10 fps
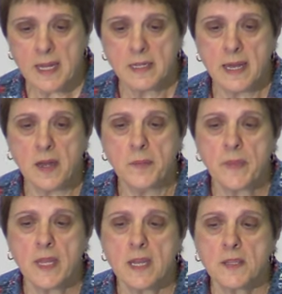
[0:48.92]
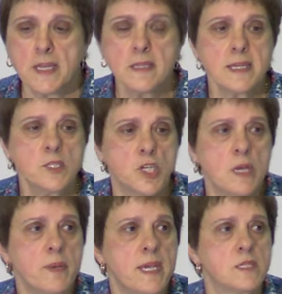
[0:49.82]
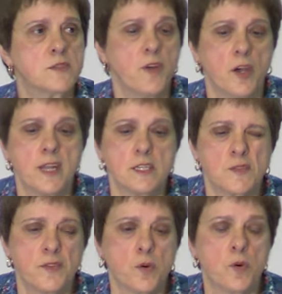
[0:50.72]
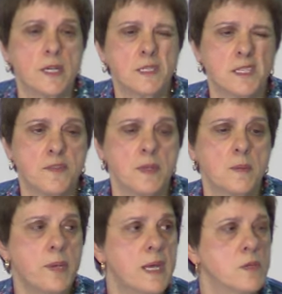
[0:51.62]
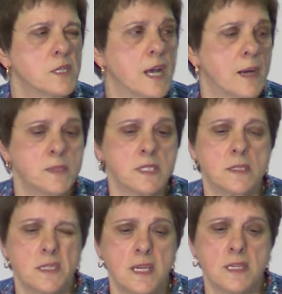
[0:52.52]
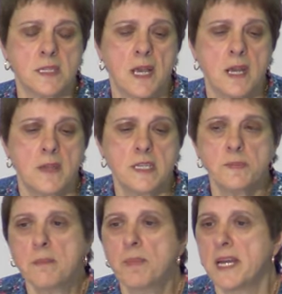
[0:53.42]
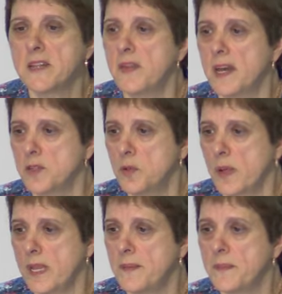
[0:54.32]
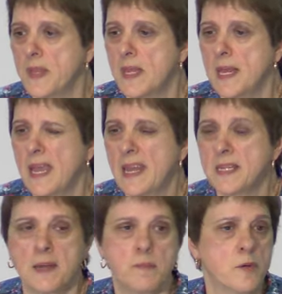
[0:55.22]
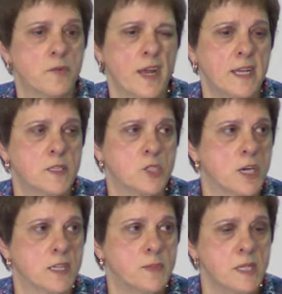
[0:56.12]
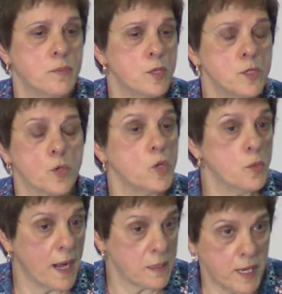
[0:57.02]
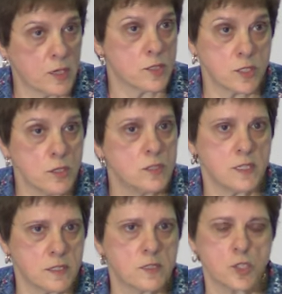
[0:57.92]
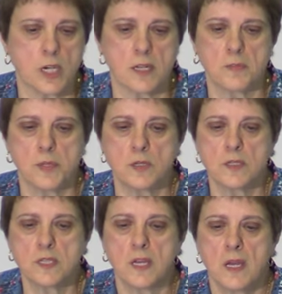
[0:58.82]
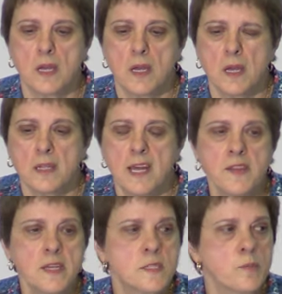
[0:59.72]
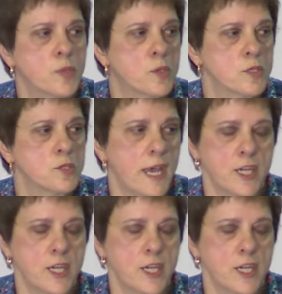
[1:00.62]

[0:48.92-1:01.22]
Now, things that GPs phone us for is if the parent comes and says, there's been blood in the underwear, and I'm afraid this child's been abused, or you might be concerned, is this child abused? Now, I think it's important to